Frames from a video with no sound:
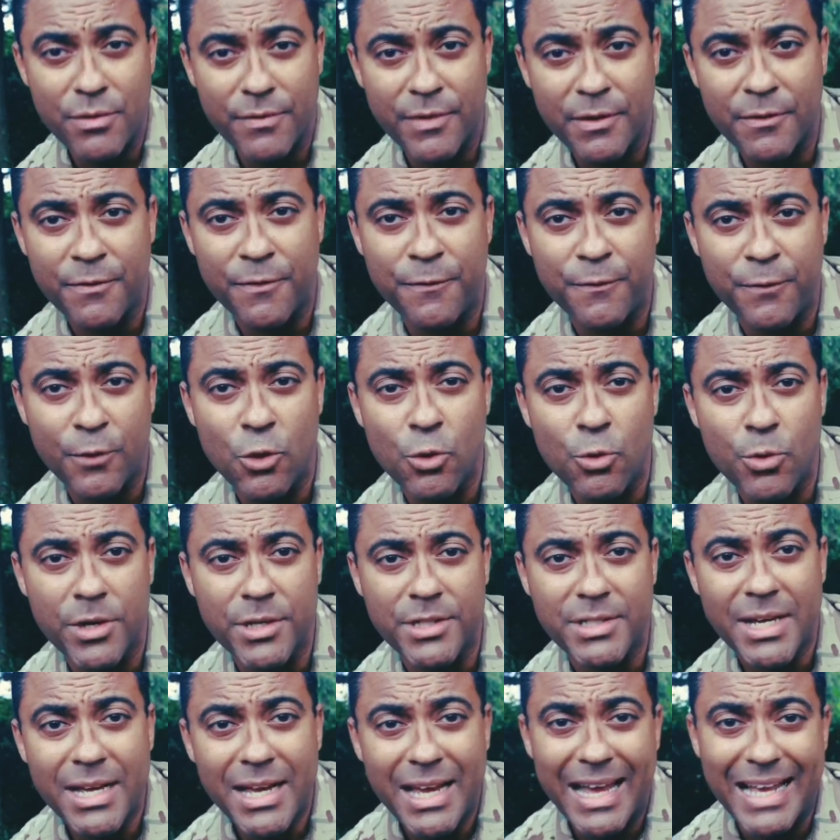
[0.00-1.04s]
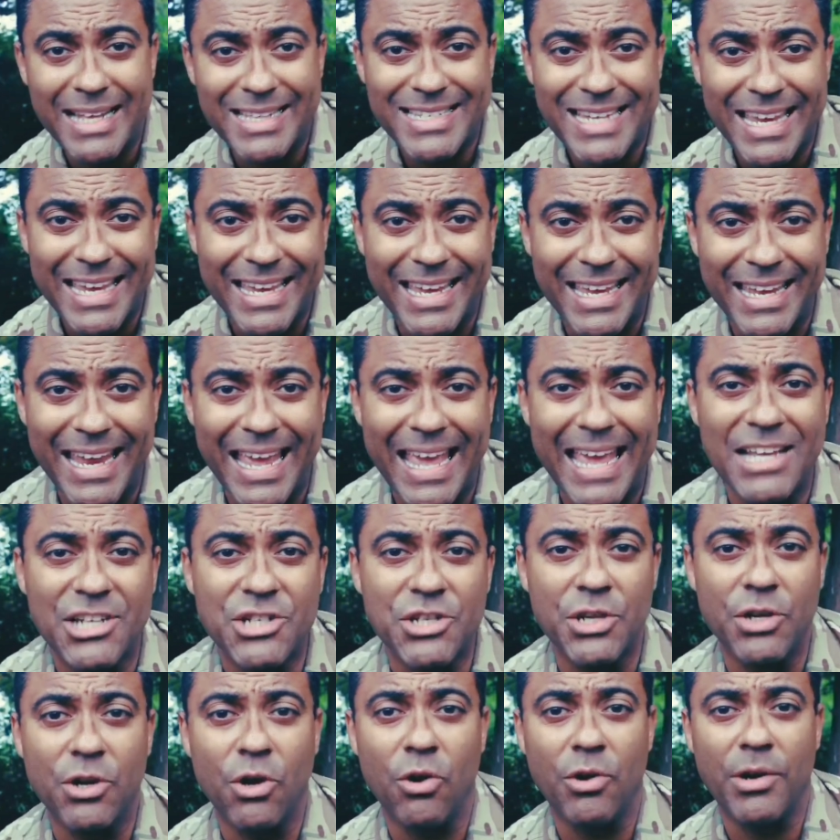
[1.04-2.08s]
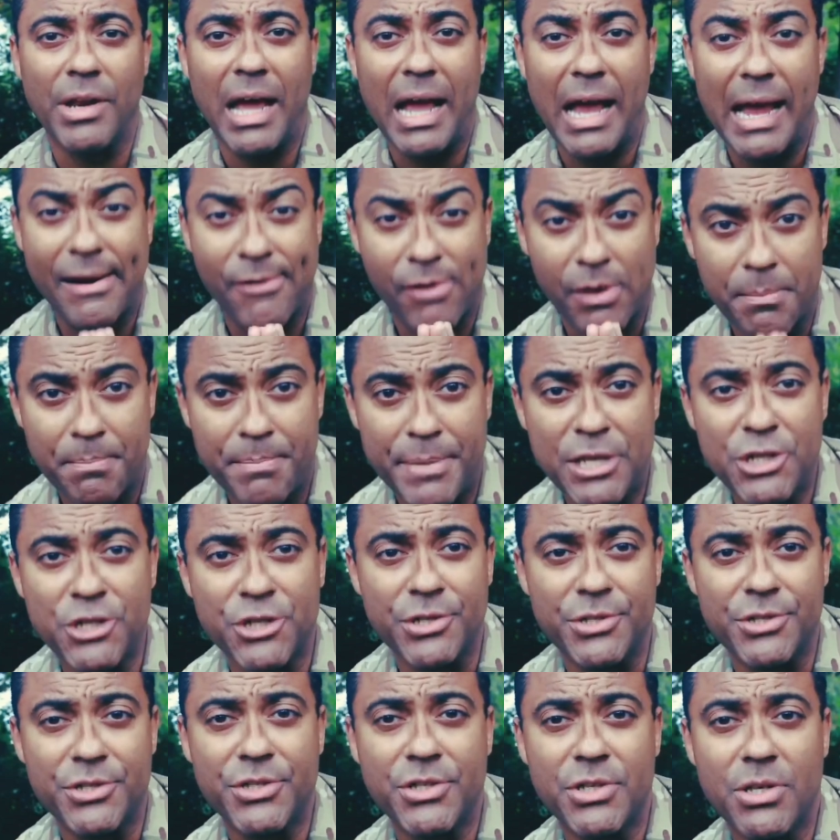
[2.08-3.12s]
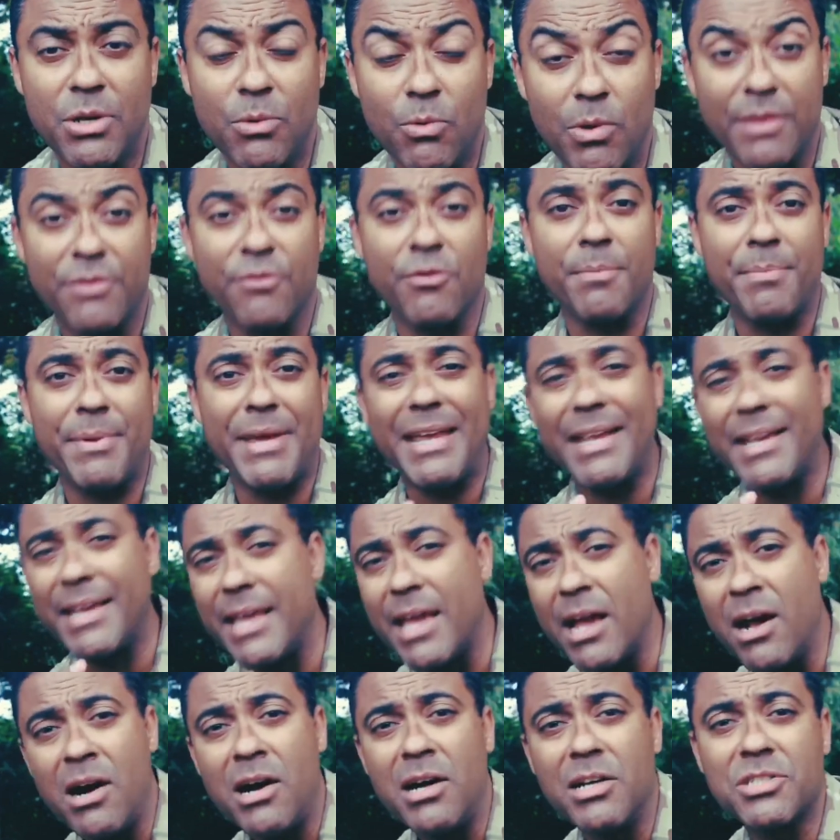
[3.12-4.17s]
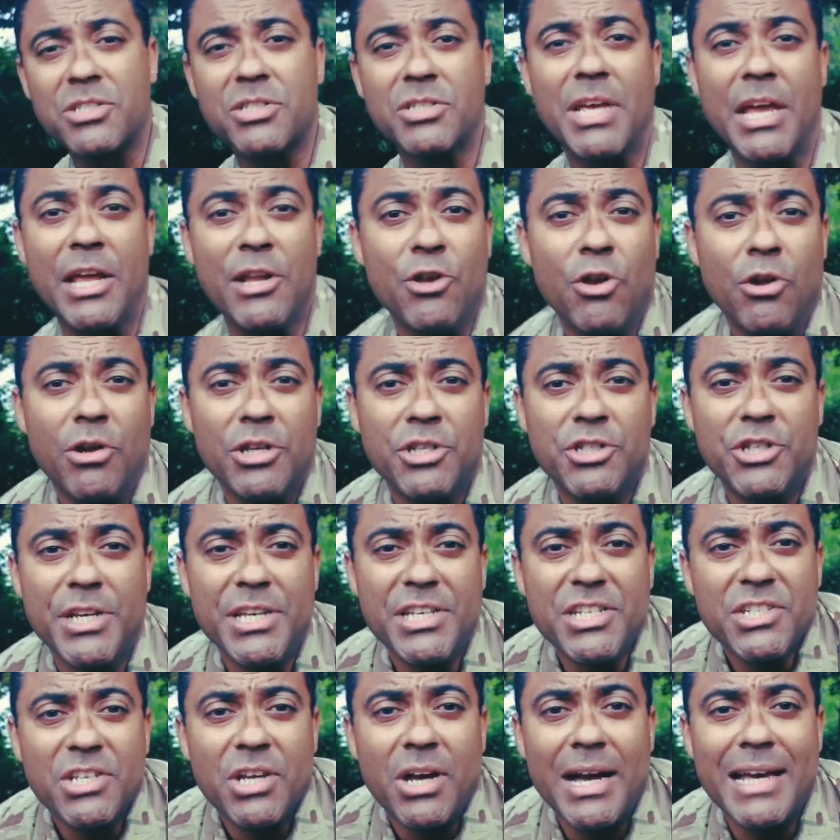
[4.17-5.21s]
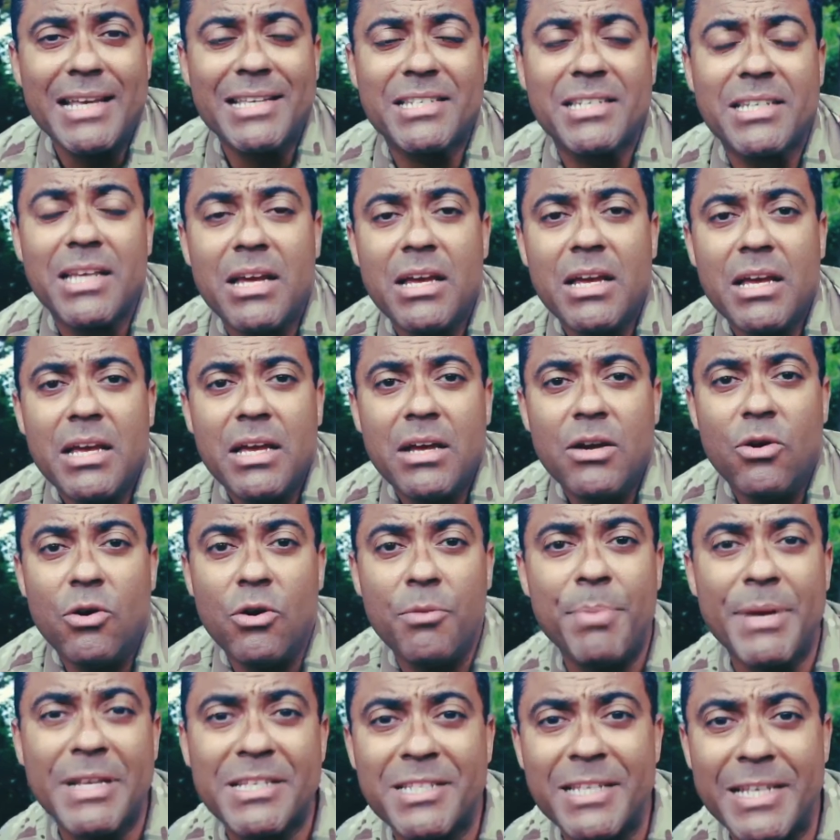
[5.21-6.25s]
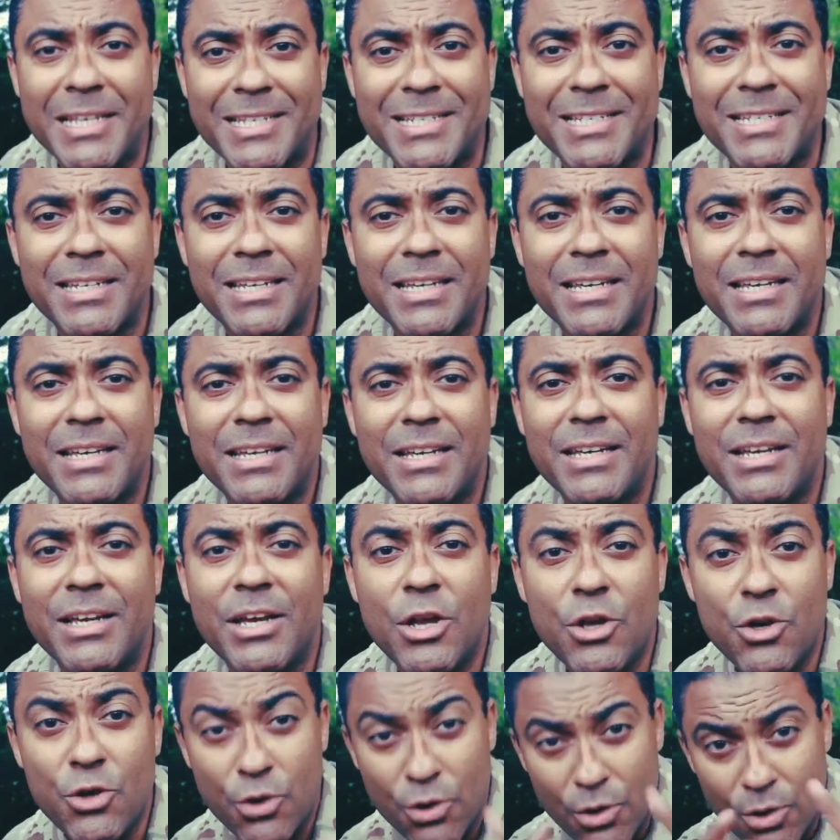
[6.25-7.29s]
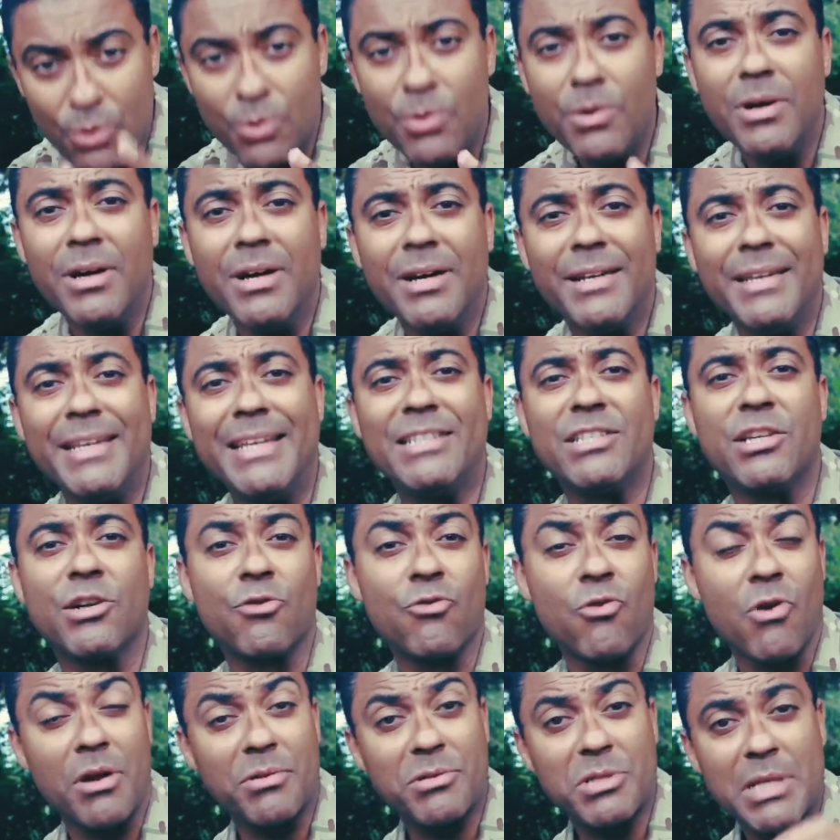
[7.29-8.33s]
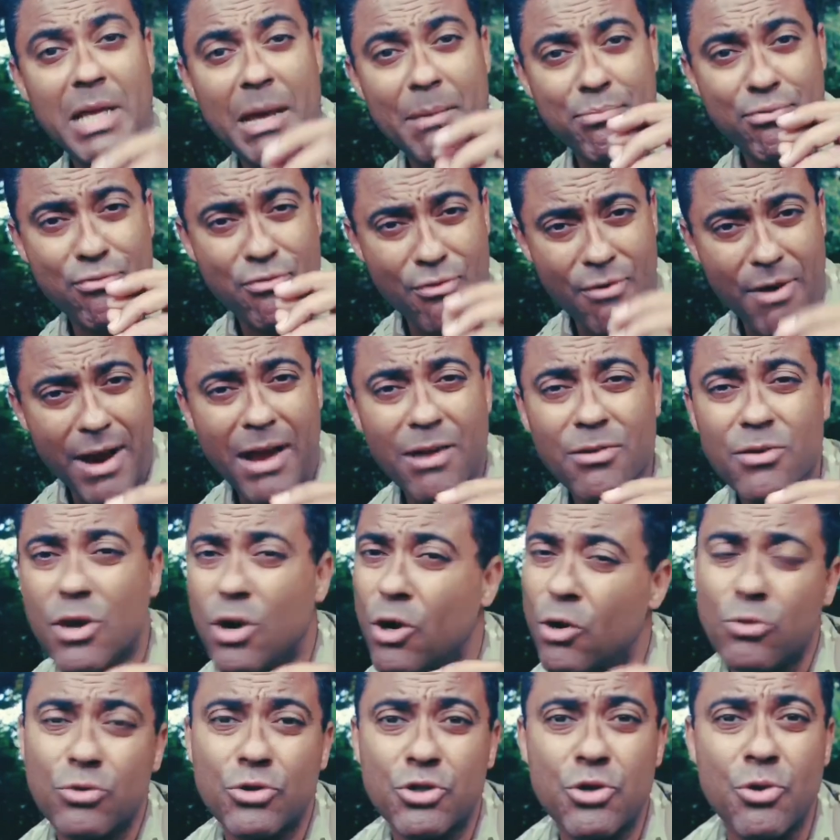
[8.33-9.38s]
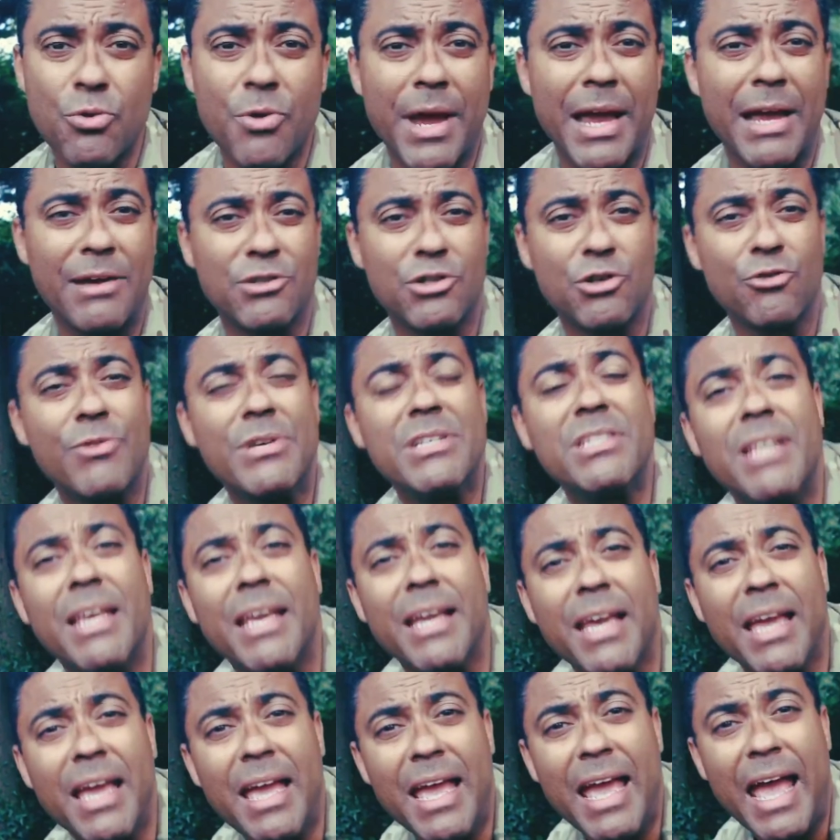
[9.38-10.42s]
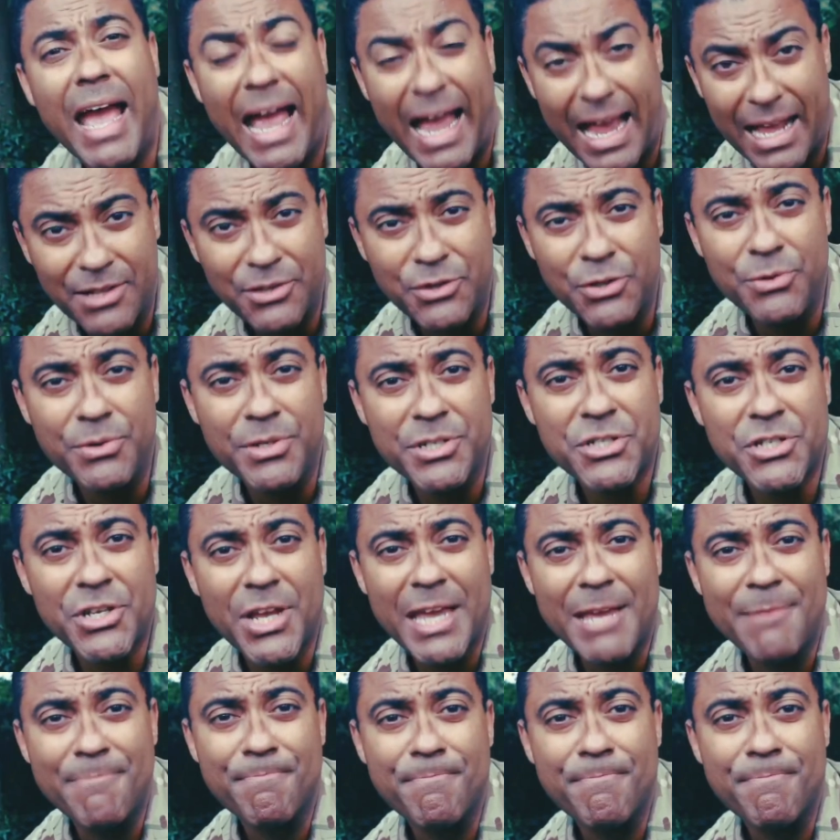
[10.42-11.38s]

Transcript: forward and taking action on our ambitions, whether it be in the arts, technology, science or business. You need to grasp that proud cultural characteristic and do the same.